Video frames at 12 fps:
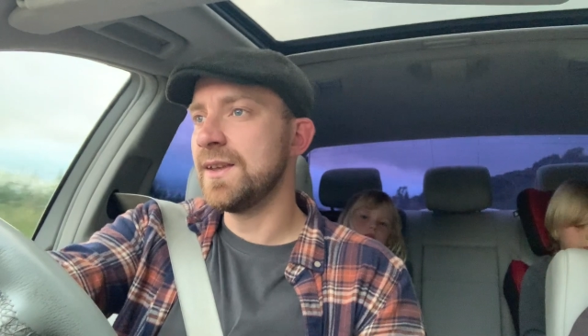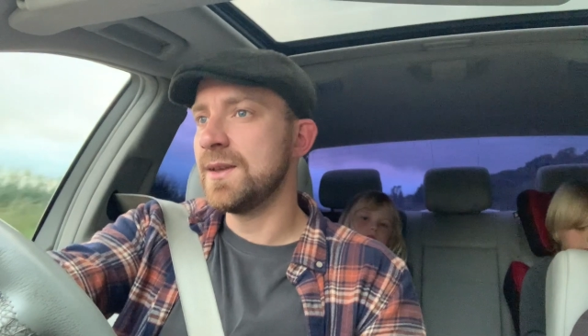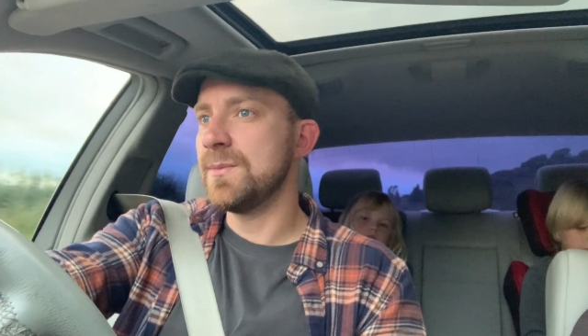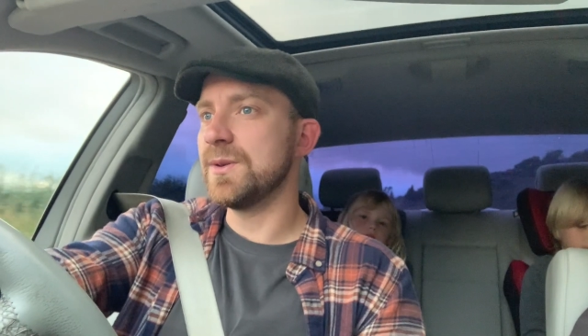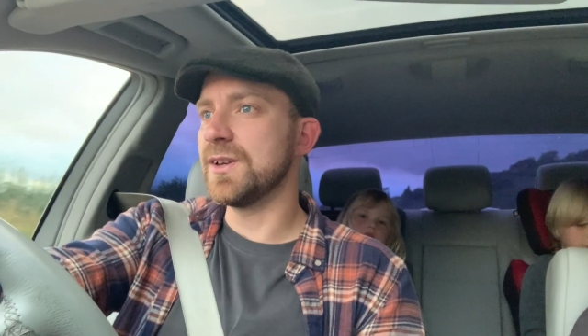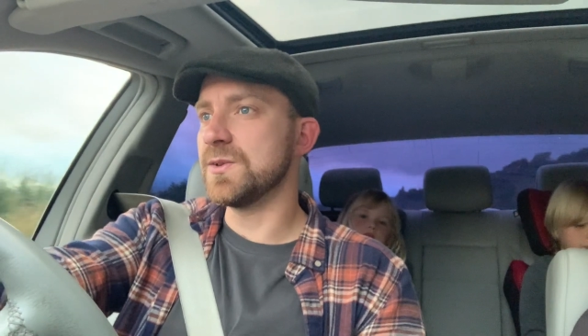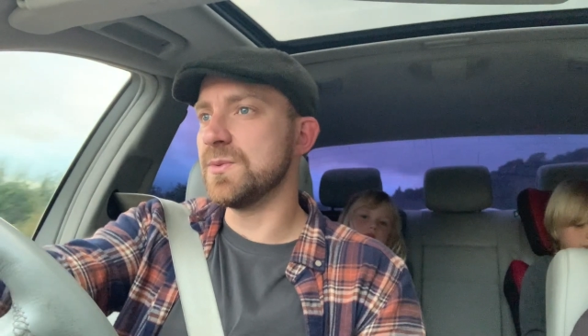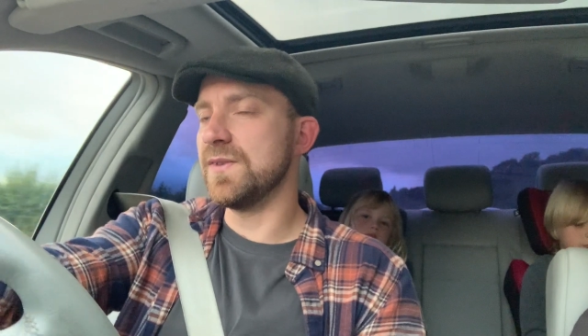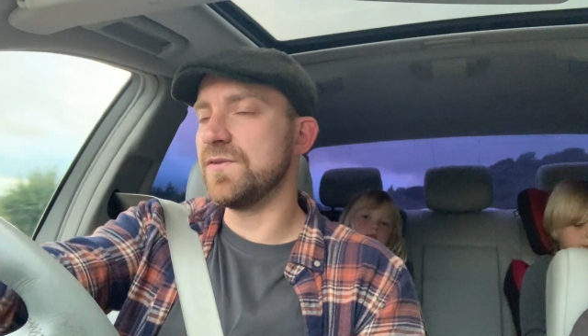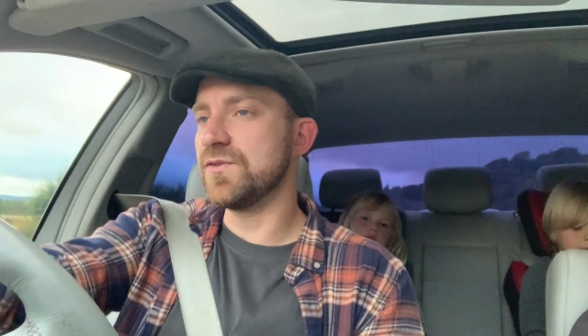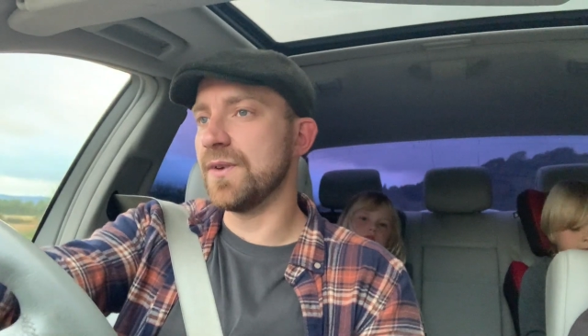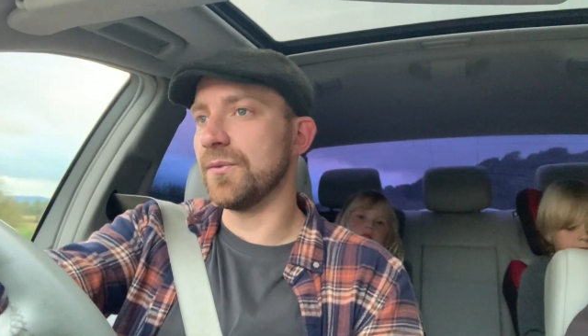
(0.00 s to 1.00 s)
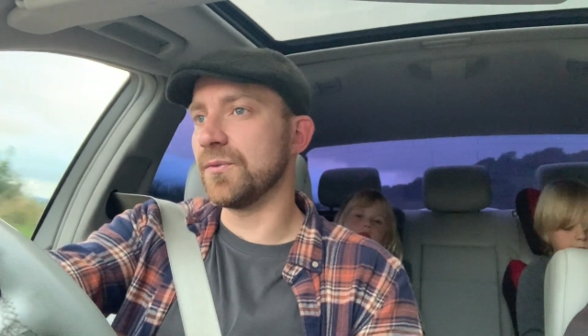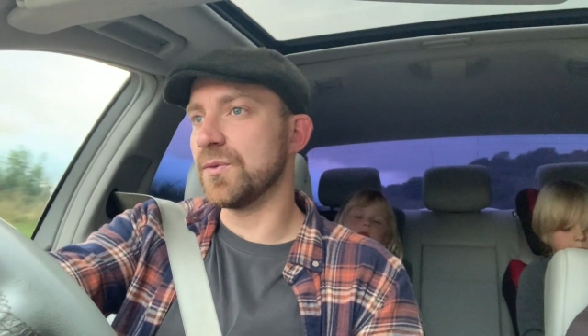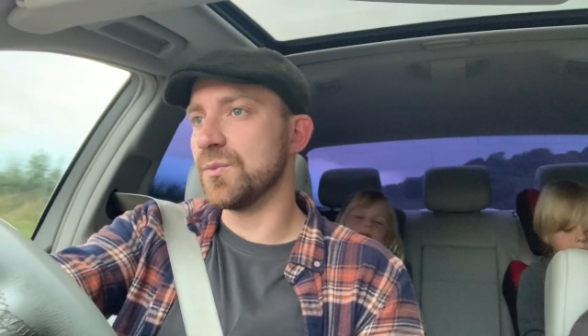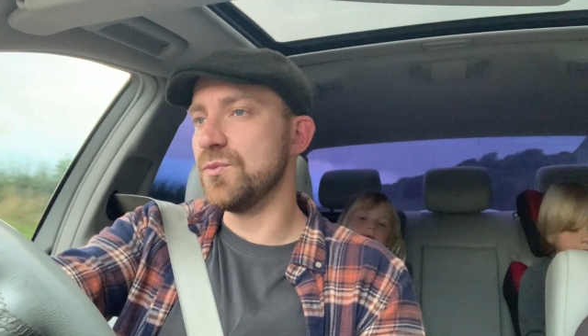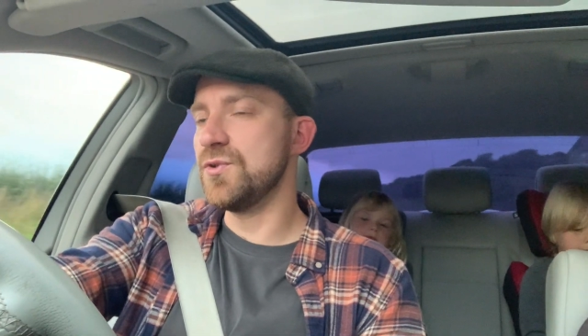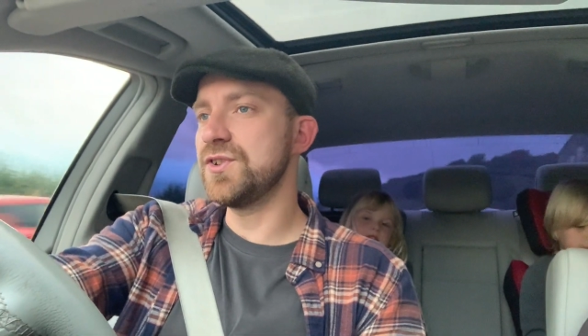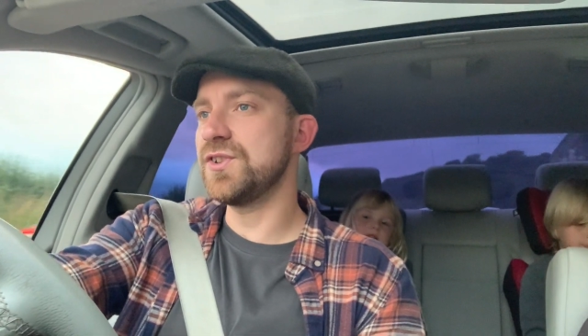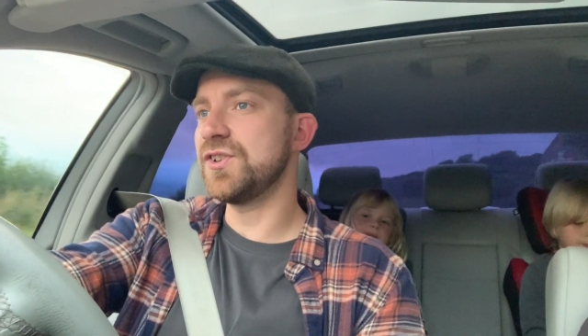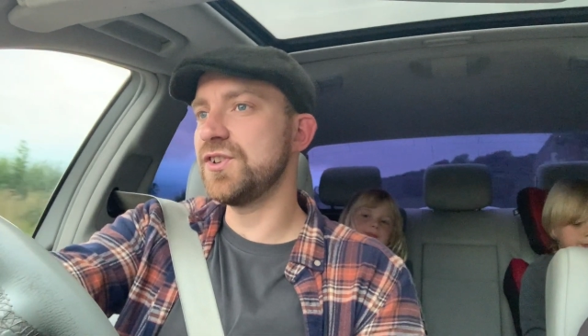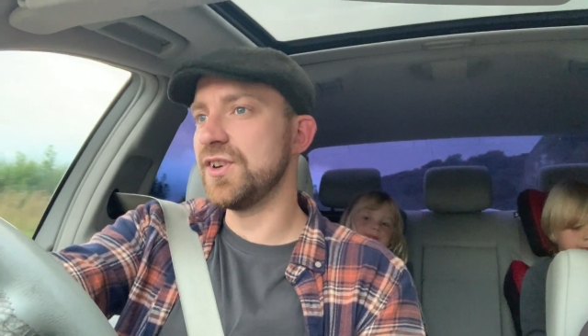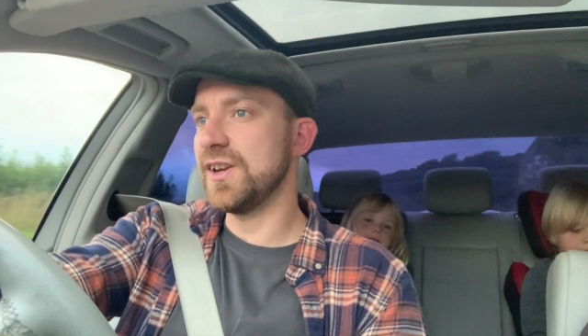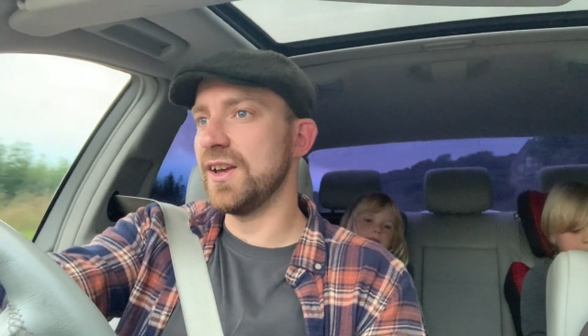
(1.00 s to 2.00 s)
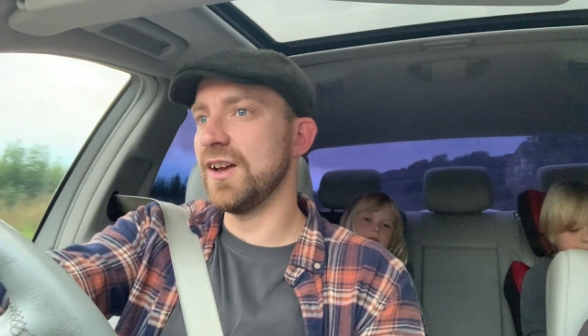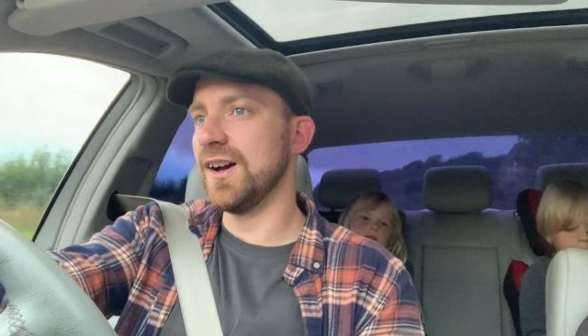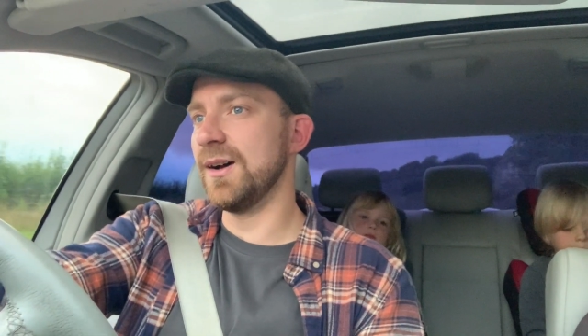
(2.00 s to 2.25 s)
because we've driven from Worcestershire